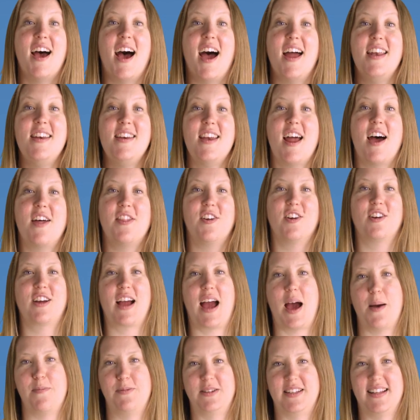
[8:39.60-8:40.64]
Another
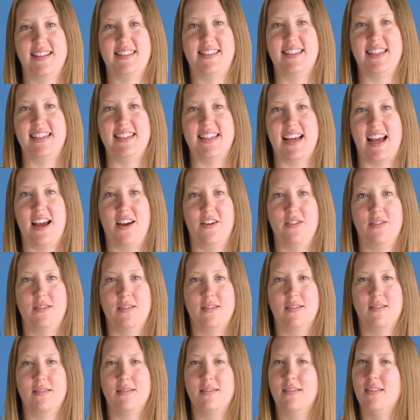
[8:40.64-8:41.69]
competency down.
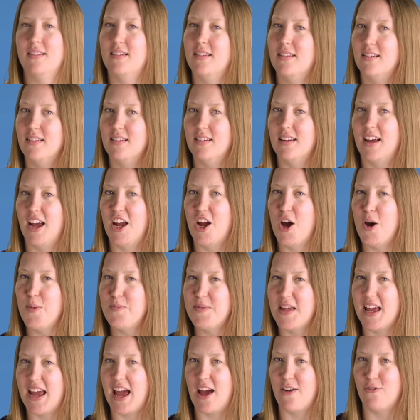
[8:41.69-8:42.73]
I hope
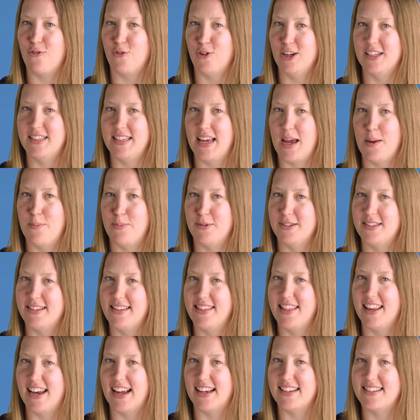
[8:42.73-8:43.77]
they have free samples
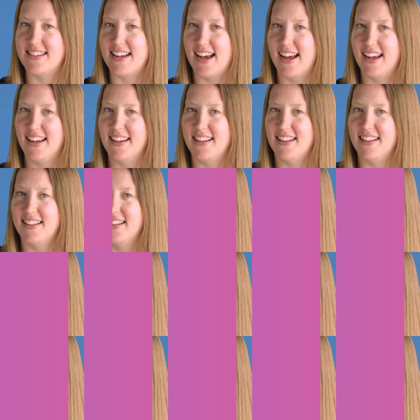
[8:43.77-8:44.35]
in the next dial.